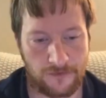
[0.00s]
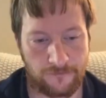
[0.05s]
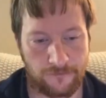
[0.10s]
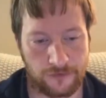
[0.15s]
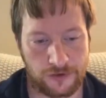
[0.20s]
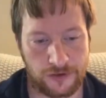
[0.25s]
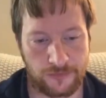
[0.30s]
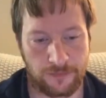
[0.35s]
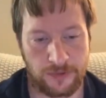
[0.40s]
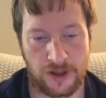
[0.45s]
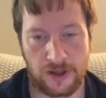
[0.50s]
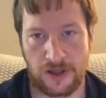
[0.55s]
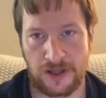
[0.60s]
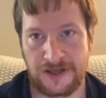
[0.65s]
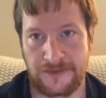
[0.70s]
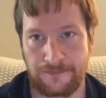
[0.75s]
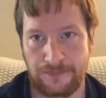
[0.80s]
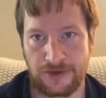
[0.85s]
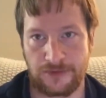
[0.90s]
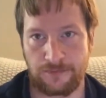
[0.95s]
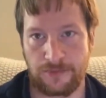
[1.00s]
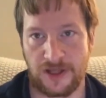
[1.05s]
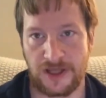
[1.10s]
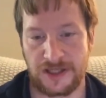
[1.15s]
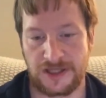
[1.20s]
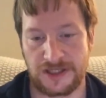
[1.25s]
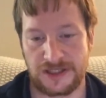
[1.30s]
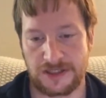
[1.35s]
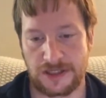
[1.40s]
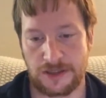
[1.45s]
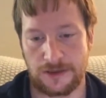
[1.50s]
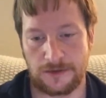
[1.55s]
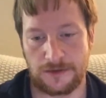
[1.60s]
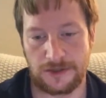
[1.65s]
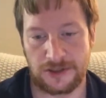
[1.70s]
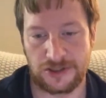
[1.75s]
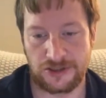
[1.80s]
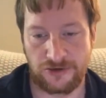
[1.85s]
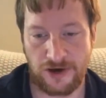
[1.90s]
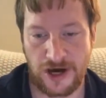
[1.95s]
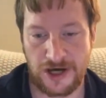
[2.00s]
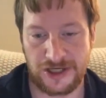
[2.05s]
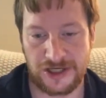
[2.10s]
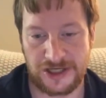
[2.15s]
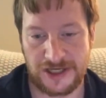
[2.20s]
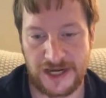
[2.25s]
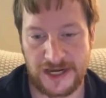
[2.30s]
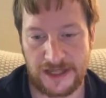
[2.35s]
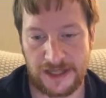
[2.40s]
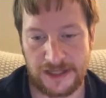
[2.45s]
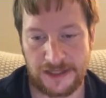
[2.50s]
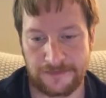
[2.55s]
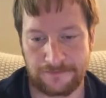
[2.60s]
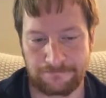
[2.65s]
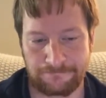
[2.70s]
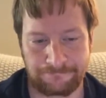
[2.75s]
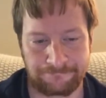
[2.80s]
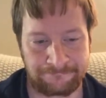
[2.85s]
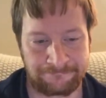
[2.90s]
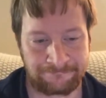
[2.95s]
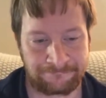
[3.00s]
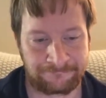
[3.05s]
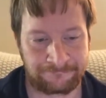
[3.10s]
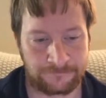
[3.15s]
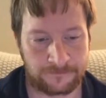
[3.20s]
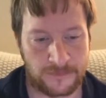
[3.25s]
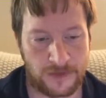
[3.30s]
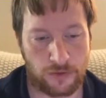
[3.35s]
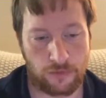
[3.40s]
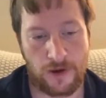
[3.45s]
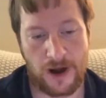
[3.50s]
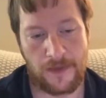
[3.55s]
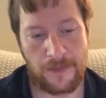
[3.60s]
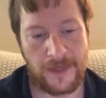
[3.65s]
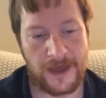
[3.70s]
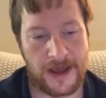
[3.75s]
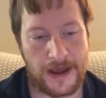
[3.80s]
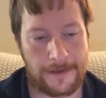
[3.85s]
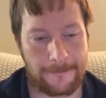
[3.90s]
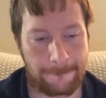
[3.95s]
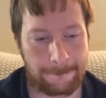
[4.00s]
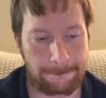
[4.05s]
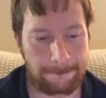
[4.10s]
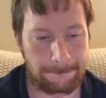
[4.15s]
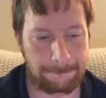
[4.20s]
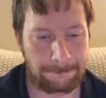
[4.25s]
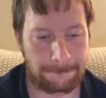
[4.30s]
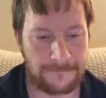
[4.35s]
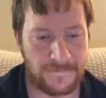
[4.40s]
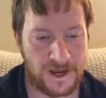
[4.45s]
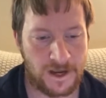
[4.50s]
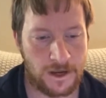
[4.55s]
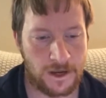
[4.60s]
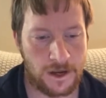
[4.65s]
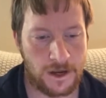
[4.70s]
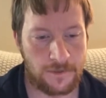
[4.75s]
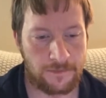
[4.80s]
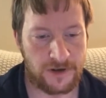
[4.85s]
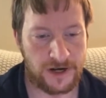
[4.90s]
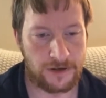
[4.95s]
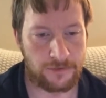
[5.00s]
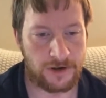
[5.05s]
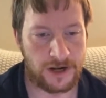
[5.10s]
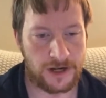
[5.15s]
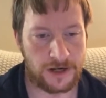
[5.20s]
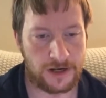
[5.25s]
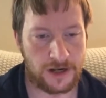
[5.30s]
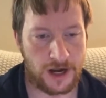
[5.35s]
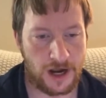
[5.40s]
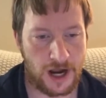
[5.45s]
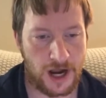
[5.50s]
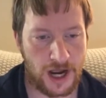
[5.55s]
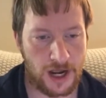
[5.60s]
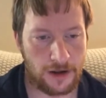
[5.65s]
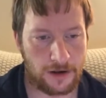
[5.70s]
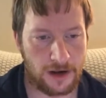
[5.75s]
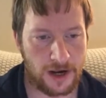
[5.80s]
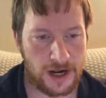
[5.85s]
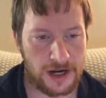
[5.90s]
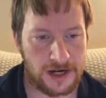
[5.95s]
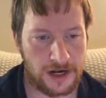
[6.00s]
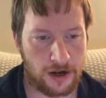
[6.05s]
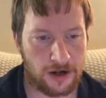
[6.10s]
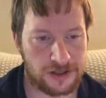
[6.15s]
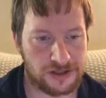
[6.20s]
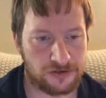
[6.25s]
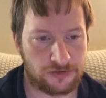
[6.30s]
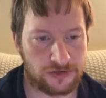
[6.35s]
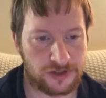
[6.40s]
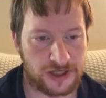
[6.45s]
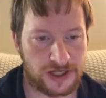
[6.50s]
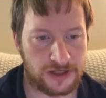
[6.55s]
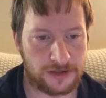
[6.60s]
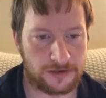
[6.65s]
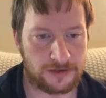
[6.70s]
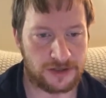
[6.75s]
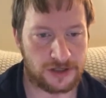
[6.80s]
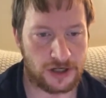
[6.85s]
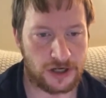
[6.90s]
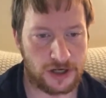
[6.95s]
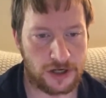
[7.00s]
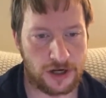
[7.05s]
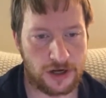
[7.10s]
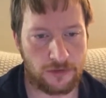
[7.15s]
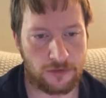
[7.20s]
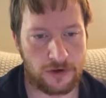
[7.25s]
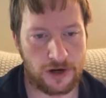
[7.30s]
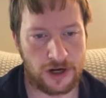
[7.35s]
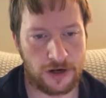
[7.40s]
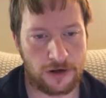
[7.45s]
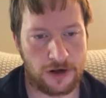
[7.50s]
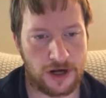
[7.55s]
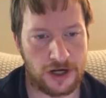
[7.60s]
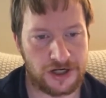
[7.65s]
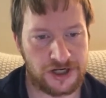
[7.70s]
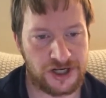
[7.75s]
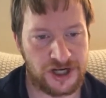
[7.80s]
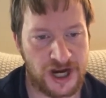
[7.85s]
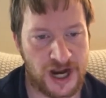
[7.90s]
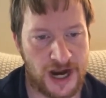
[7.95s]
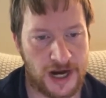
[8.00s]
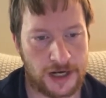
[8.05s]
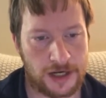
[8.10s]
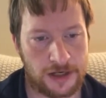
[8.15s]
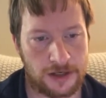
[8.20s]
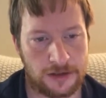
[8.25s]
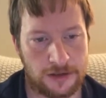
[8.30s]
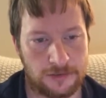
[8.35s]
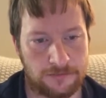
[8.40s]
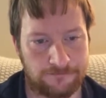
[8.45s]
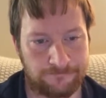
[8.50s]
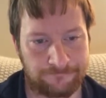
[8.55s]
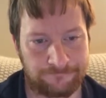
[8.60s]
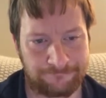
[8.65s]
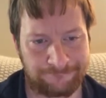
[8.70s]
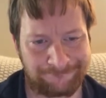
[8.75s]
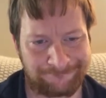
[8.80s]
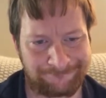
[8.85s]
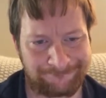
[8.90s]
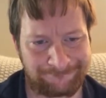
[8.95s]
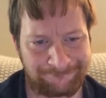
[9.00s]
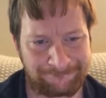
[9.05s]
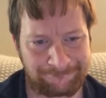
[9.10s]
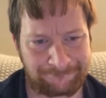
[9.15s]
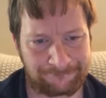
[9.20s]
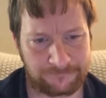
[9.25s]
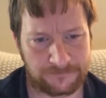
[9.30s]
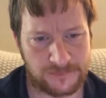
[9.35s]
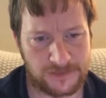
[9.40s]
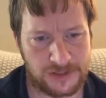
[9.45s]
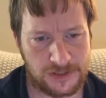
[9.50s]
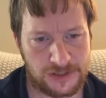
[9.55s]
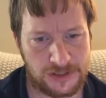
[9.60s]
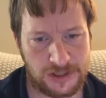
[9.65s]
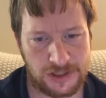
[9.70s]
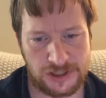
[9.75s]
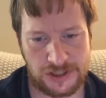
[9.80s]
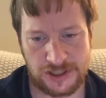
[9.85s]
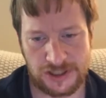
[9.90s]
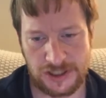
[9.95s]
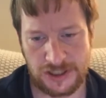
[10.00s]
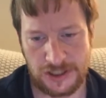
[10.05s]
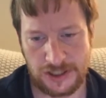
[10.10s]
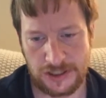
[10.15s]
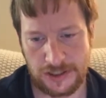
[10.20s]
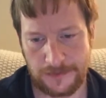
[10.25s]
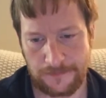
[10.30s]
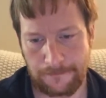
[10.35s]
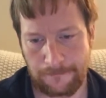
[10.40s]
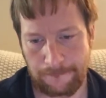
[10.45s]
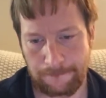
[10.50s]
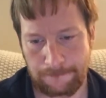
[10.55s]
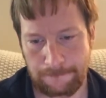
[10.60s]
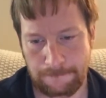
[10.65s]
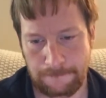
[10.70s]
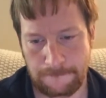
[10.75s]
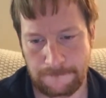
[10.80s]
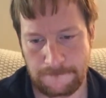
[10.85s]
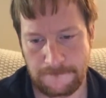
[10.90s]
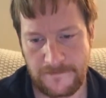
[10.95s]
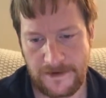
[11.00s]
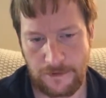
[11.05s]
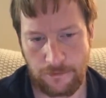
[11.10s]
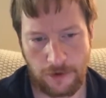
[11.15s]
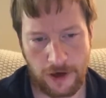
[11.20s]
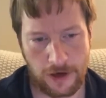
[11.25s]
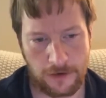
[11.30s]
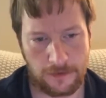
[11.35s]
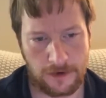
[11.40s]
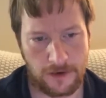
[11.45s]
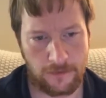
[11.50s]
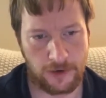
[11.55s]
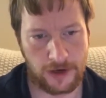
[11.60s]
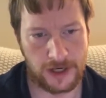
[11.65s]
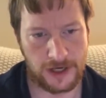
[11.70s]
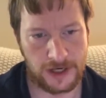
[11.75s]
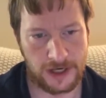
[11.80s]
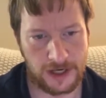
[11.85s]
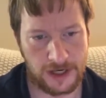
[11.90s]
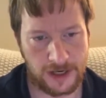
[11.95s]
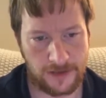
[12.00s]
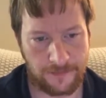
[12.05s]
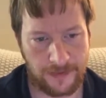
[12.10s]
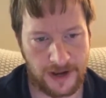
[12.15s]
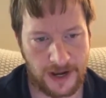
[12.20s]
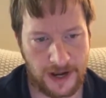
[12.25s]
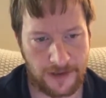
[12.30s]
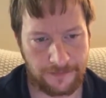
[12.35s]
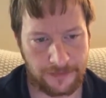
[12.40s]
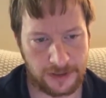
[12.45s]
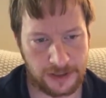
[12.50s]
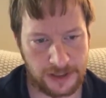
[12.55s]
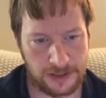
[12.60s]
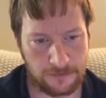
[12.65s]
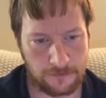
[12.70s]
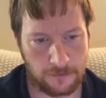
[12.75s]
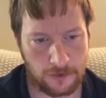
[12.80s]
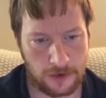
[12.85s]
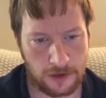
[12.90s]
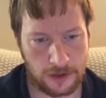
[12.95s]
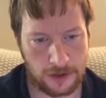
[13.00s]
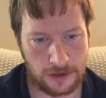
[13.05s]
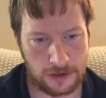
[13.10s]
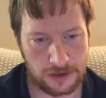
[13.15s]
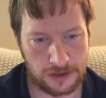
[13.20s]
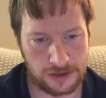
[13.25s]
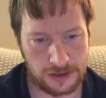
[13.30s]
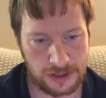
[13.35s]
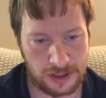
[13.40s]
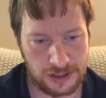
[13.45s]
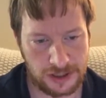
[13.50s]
to play this strategy daily, around that. But anyway, I also did a check to see, and what ended up happening was